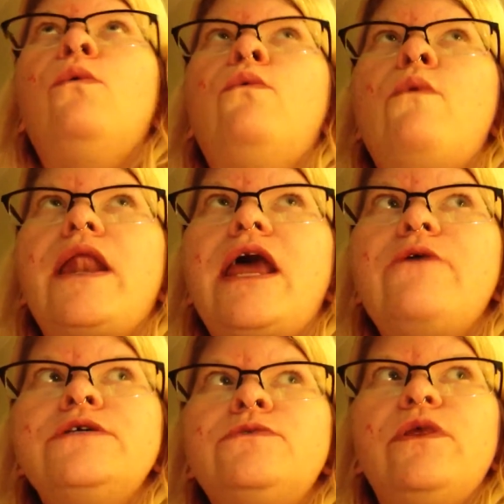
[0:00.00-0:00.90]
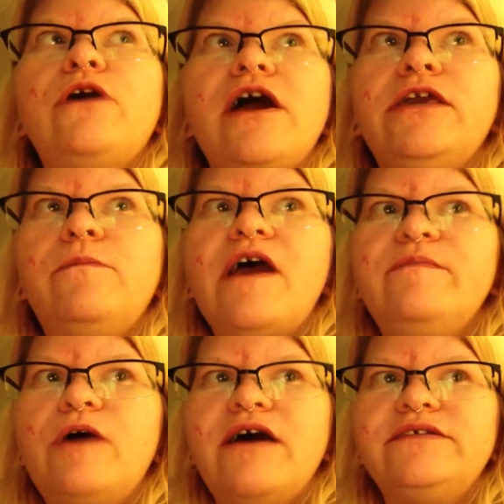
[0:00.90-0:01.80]
When I was with Occupy
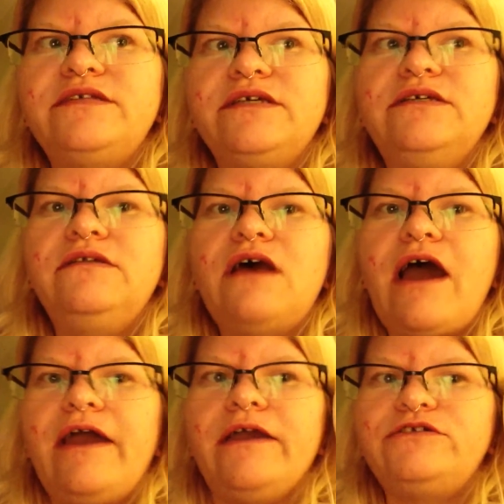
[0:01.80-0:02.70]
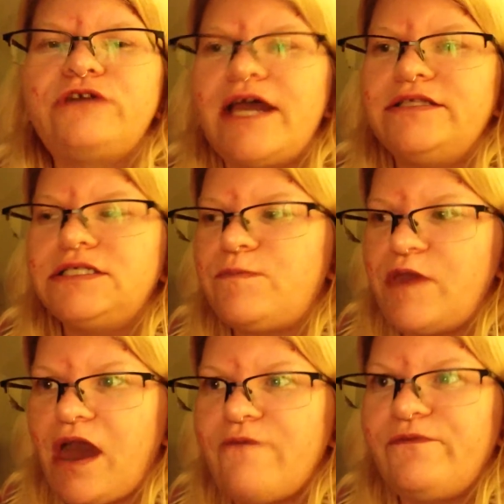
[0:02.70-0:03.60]
Boston, I tried to
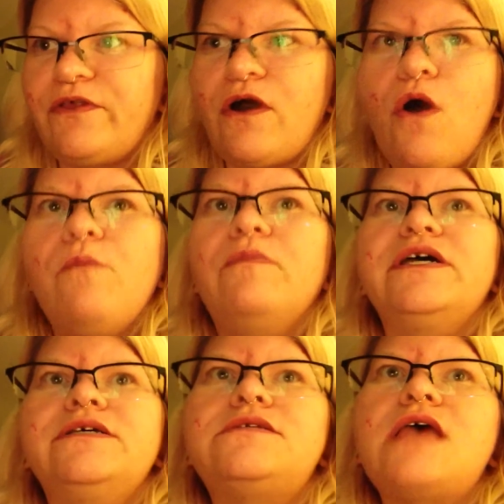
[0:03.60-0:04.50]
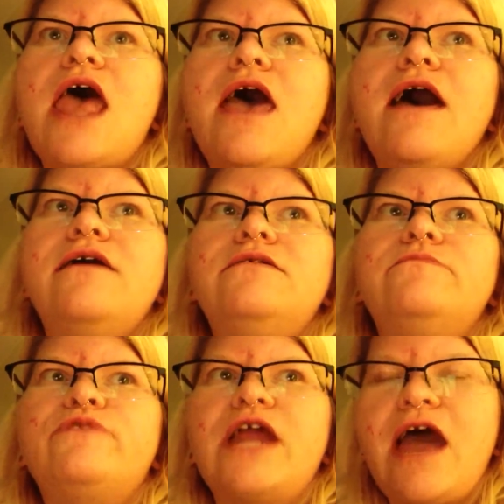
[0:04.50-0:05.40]
speak up for the homeless
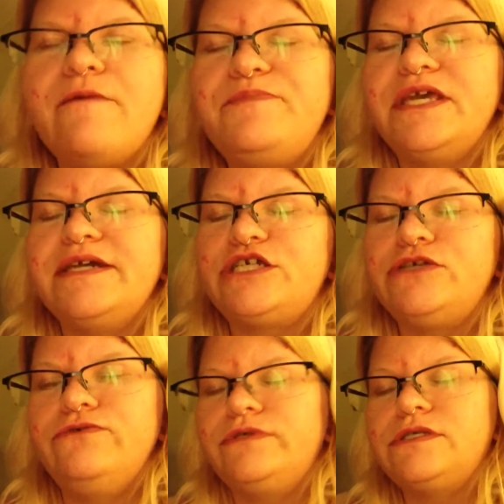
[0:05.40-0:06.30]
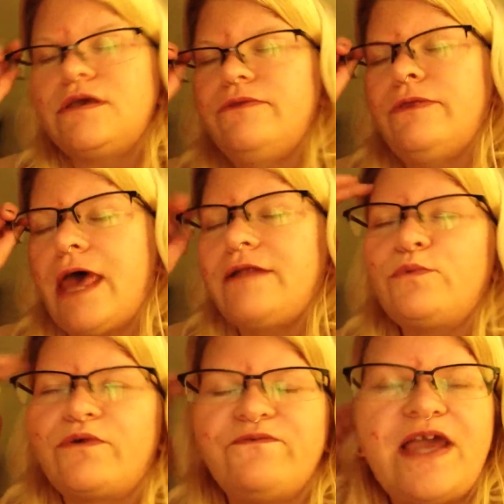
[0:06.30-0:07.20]
and bring up the issues that
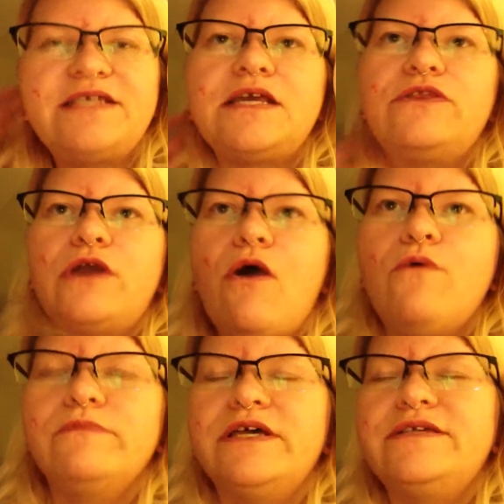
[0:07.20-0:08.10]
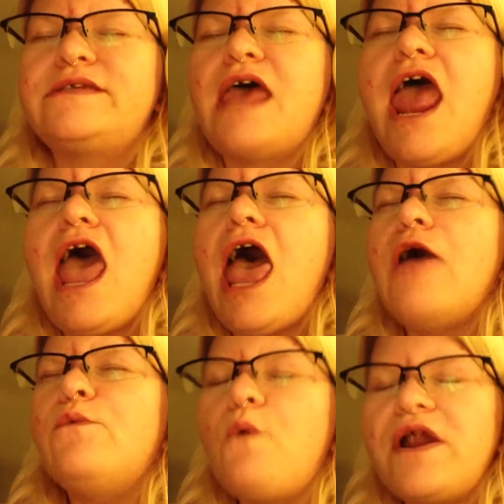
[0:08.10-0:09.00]
were facing the homeless,
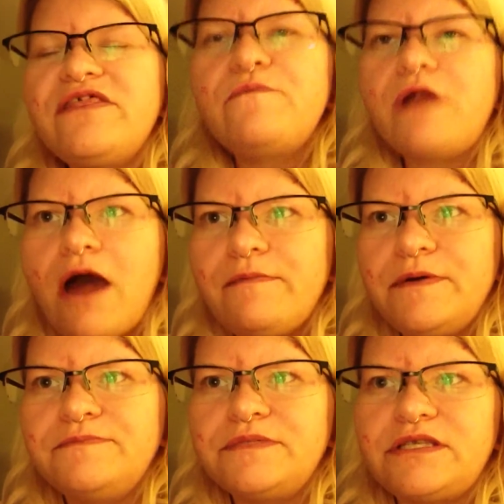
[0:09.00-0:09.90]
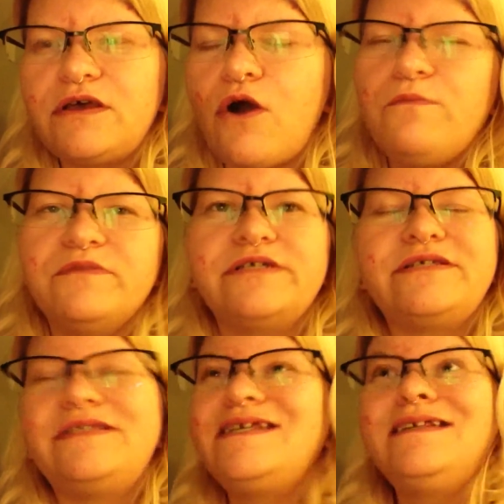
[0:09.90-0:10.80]
and one of the problems the homeless
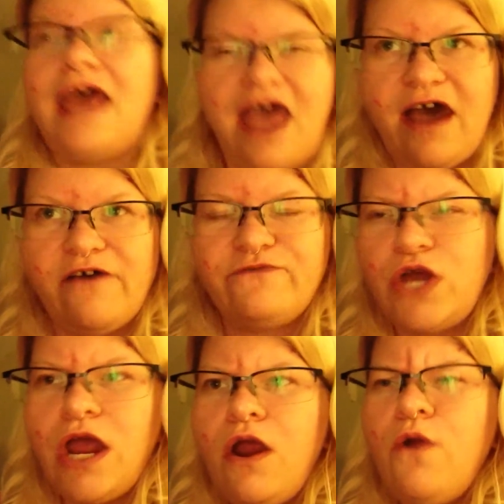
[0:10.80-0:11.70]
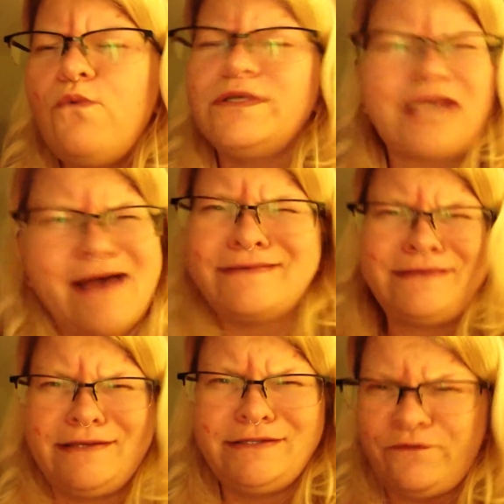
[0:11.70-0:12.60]
didn't have was
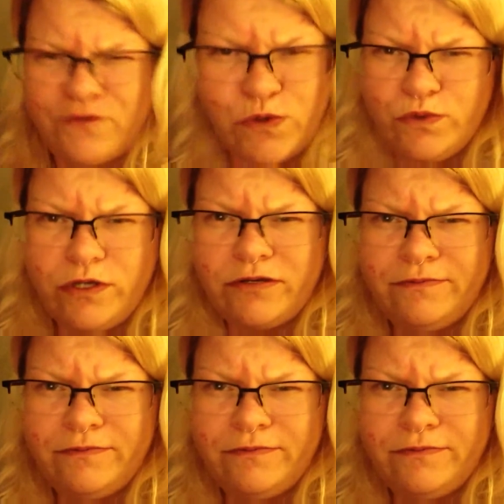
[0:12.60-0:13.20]
access to food.